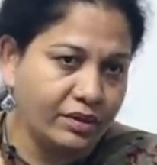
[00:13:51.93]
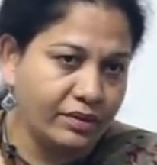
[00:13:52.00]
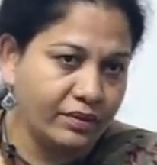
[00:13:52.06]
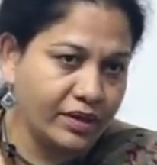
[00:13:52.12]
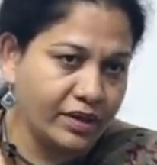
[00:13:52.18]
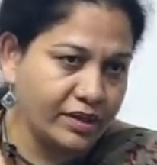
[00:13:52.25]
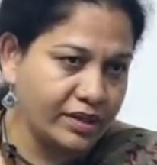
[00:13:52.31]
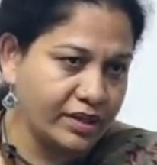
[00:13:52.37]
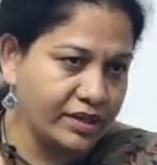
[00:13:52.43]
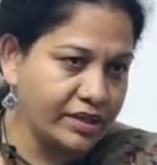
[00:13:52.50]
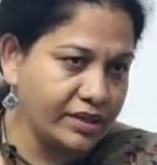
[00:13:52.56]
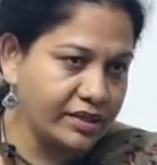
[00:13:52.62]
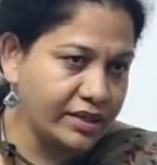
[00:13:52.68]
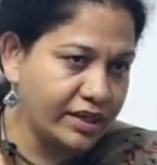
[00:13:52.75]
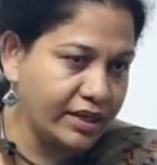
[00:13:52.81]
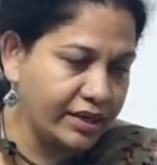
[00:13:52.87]
look at
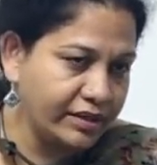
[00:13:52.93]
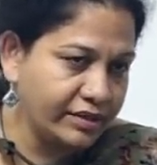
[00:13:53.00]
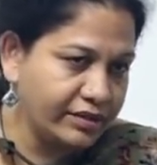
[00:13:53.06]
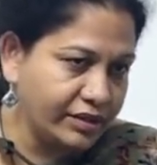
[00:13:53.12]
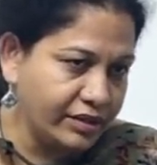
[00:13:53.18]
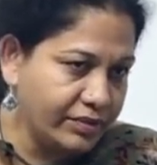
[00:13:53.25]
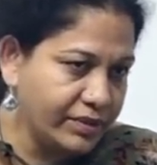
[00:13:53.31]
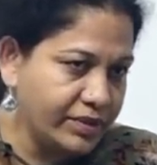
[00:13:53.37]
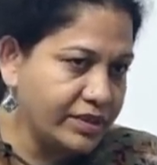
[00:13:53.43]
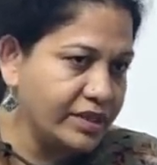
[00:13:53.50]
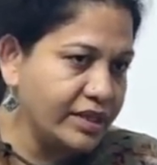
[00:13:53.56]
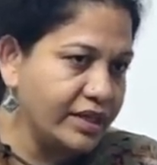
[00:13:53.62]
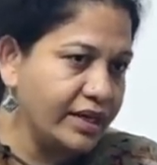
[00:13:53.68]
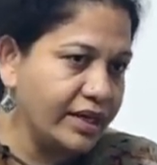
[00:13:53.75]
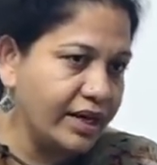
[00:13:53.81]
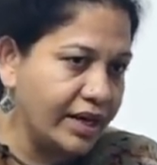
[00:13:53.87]
countries like the
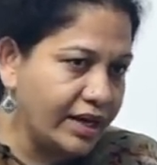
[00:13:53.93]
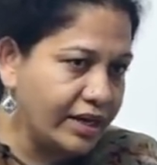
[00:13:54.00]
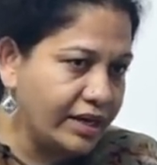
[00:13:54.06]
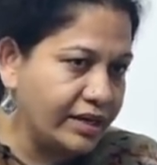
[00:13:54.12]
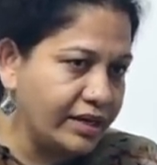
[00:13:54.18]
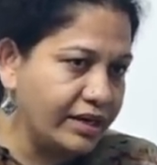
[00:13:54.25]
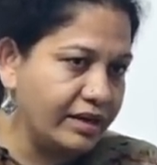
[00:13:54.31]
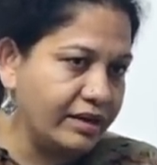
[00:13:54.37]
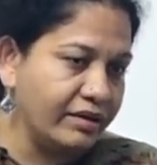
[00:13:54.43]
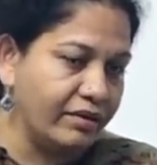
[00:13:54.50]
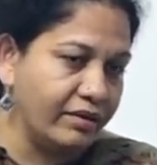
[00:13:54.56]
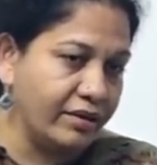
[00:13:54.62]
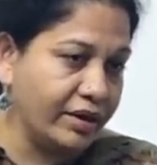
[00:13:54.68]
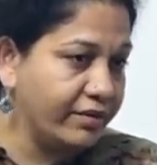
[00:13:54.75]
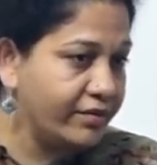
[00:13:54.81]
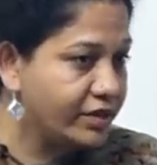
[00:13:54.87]
USA, Canada,
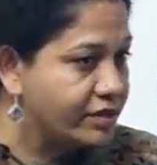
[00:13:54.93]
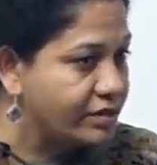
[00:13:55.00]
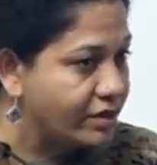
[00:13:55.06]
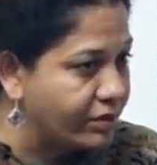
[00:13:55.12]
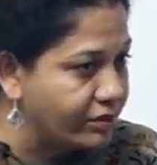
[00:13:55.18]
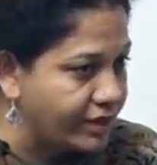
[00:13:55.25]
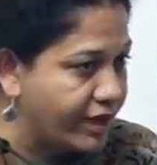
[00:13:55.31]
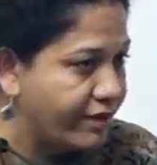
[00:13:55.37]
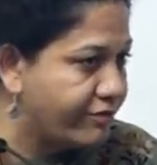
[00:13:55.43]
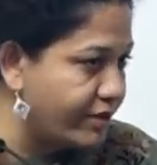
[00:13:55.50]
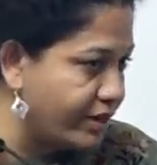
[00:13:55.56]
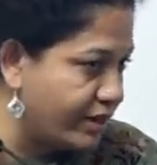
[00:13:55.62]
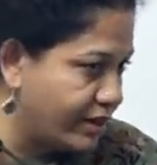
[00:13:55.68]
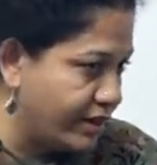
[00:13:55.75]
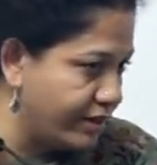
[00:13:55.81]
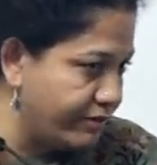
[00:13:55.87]
or even South
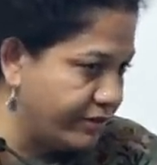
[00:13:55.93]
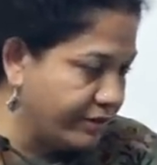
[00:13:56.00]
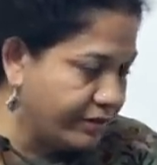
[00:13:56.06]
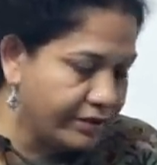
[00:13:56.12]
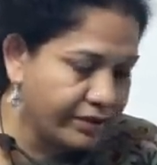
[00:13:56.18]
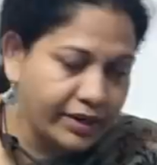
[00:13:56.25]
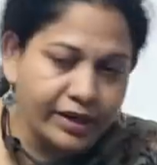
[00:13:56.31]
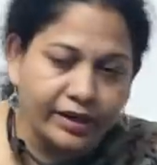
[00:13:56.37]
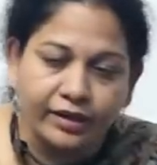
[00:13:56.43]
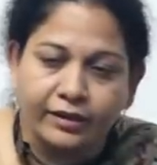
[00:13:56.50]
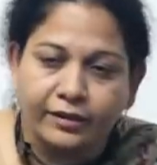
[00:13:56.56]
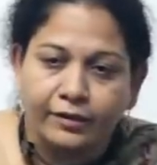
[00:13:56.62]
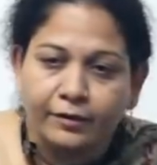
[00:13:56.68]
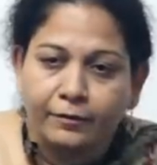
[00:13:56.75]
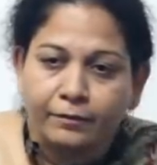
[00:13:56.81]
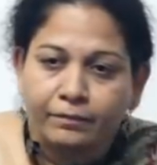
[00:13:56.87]
Africa, if you look at,
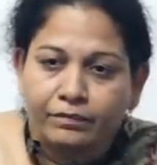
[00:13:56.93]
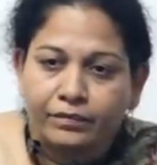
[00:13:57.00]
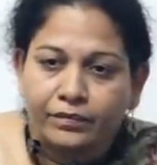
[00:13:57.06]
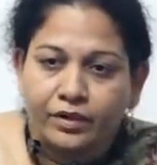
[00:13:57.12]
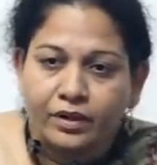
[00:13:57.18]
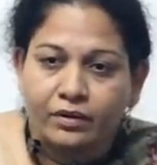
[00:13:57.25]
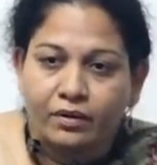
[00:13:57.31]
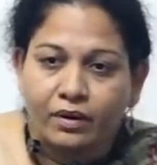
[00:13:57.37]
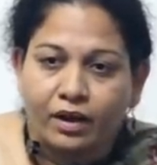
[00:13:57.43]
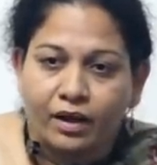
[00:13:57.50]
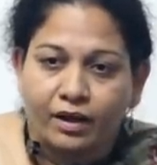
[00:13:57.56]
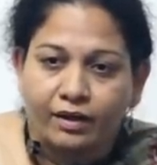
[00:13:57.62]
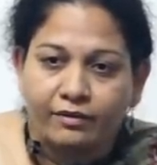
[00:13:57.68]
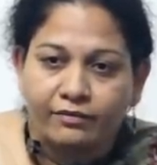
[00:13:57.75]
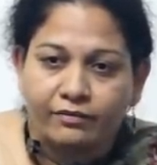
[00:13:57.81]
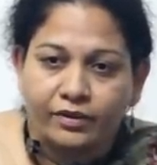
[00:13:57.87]
you
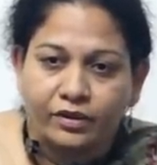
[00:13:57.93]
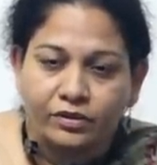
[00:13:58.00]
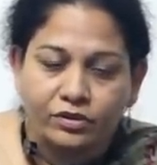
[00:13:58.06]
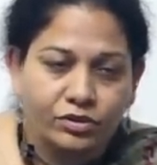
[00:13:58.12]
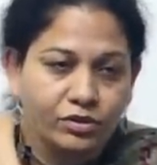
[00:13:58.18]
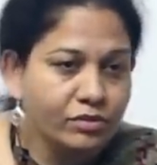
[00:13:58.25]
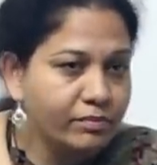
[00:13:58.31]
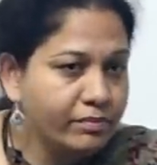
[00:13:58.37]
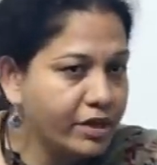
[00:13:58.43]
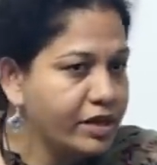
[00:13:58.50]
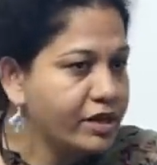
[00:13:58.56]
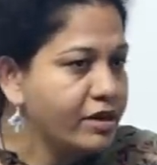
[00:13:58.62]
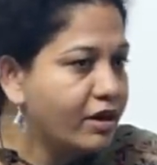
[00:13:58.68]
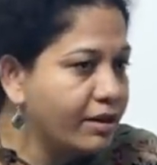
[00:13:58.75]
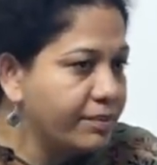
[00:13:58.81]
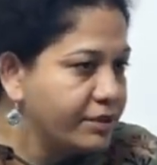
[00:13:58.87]
have uh, too
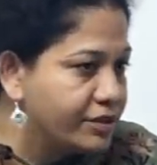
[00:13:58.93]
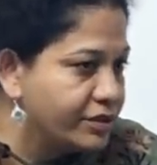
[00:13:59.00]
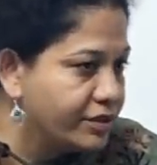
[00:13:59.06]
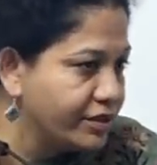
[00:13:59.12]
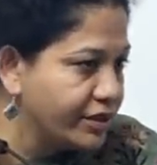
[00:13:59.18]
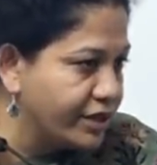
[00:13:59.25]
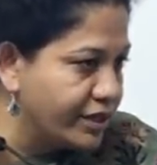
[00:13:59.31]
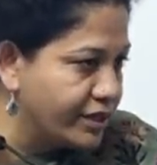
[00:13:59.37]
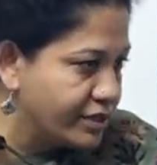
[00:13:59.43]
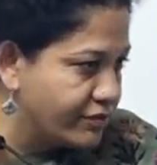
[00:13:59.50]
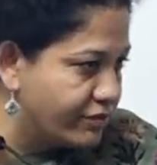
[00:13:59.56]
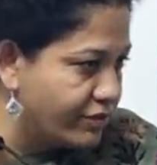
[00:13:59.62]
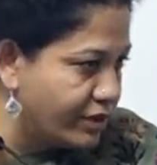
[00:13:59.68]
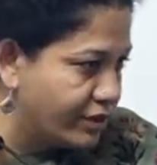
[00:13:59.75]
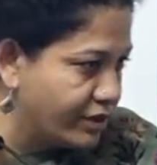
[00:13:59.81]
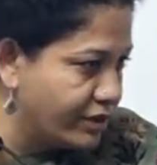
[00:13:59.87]
many opportunities
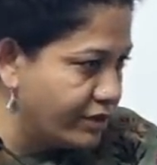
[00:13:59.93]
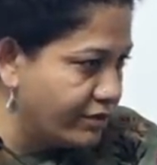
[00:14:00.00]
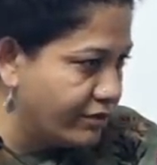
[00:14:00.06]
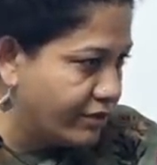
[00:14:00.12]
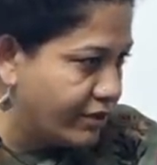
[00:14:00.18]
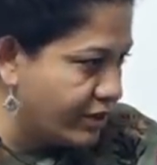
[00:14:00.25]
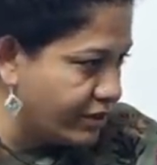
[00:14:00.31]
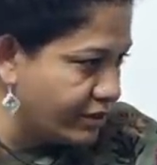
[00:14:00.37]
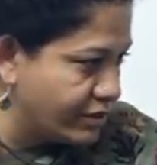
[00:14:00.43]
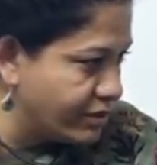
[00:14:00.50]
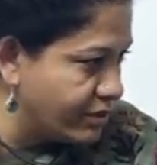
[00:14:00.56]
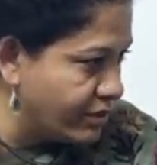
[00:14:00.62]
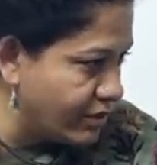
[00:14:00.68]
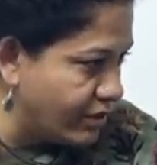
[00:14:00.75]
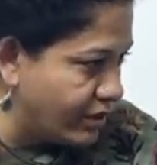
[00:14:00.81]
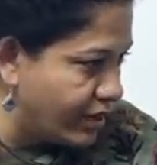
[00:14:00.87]
for, for the
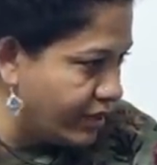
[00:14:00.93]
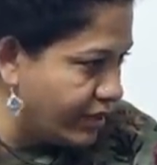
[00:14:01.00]
so-called